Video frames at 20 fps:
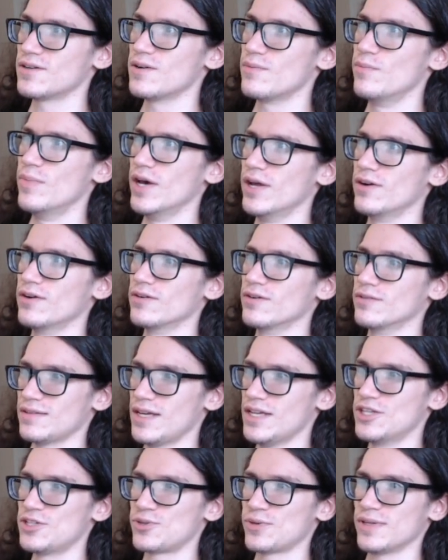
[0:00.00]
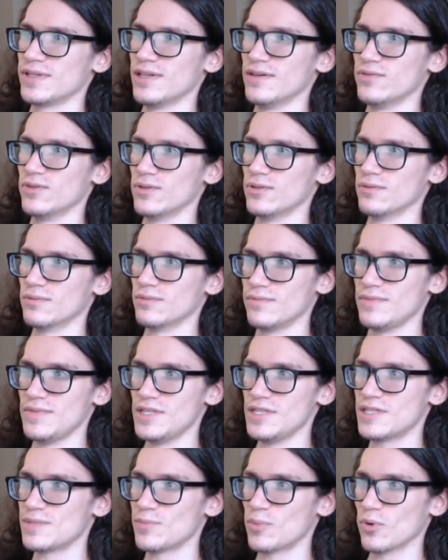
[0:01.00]
better entry-level
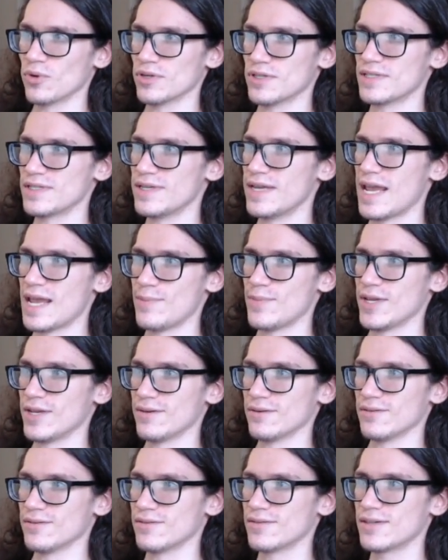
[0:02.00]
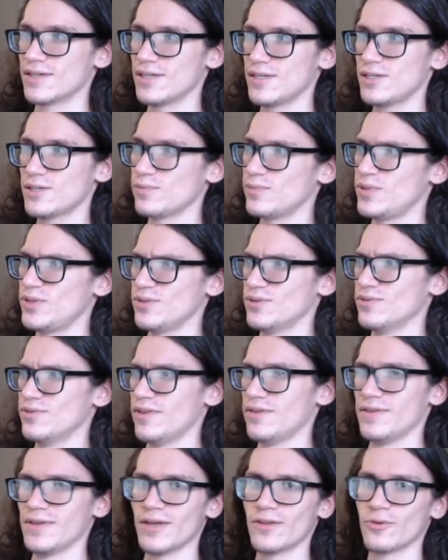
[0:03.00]
esports gaming computer
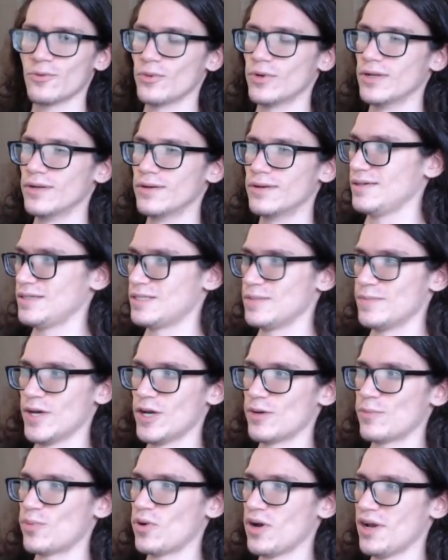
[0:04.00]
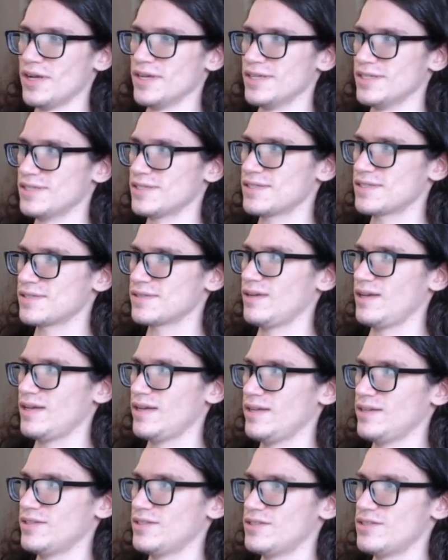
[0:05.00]
than the other one. It's a better price,
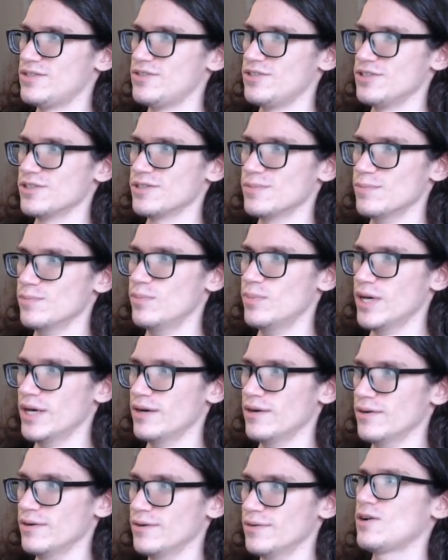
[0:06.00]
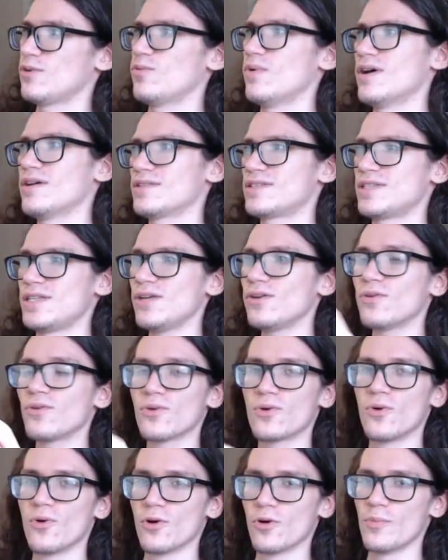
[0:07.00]
and it's just better. While single
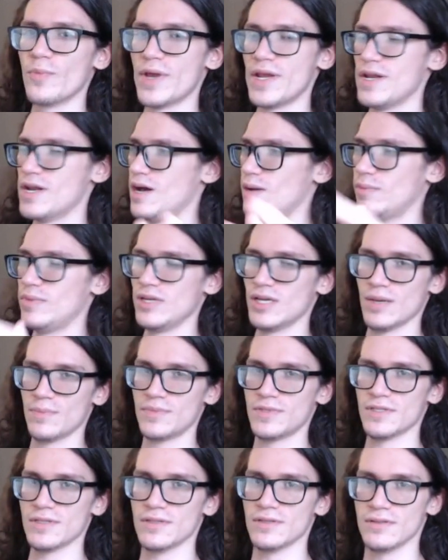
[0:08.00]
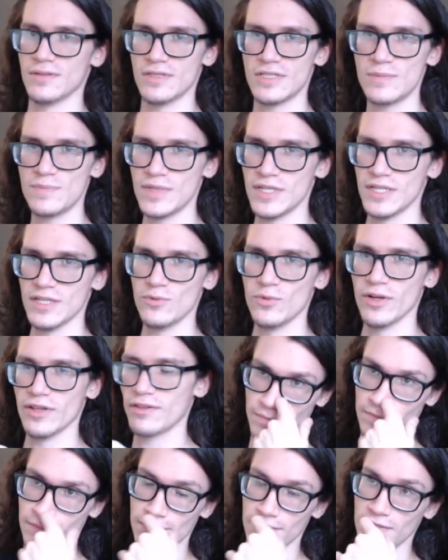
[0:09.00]
core may not be up to speed
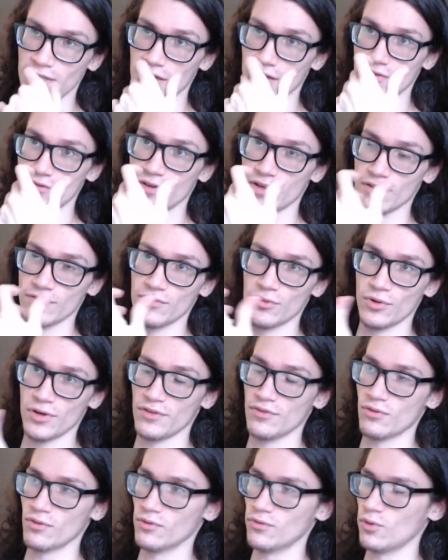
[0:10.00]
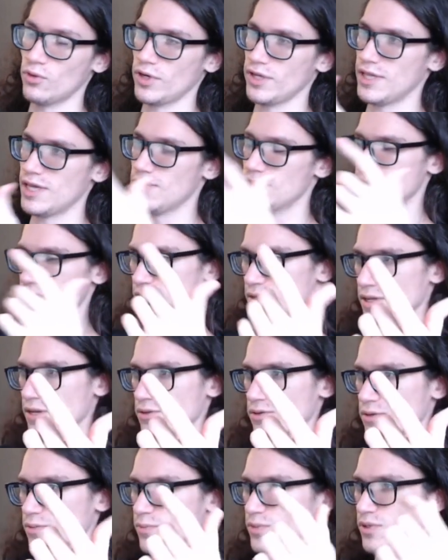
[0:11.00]
with the i5 4440 that was in the other
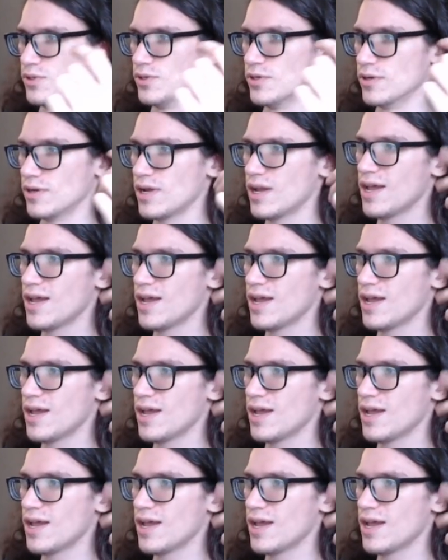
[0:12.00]
computer,